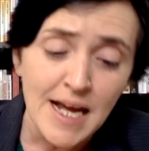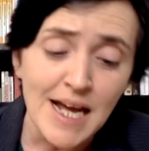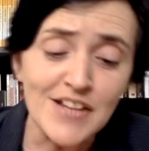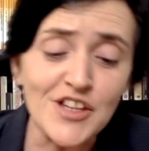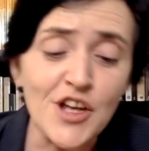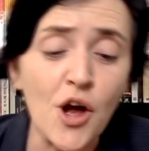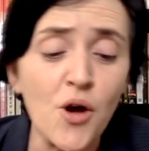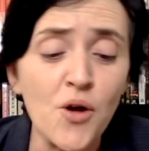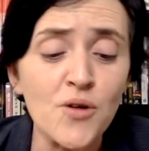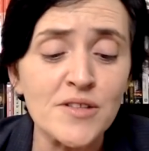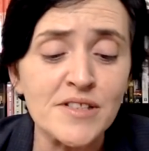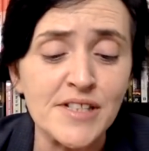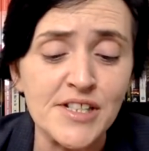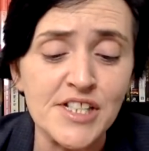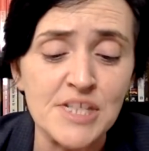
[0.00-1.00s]
At the
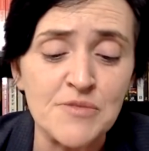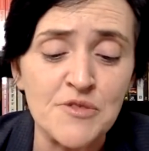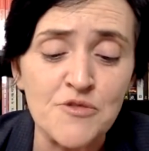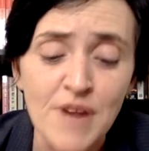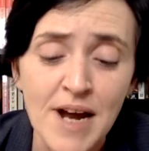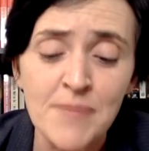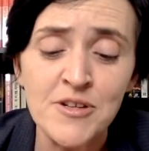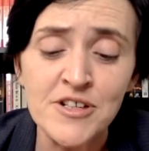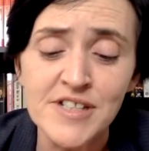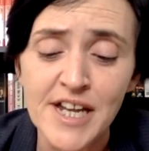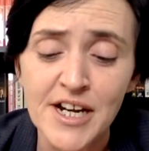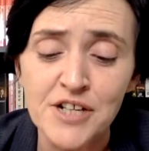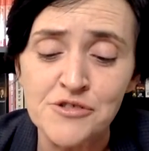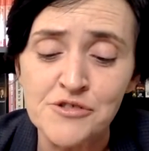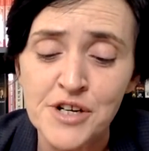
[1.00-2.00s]
old system of grammar,
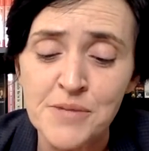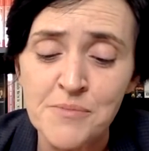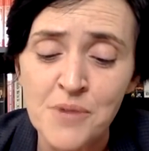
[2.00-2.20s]
secondary,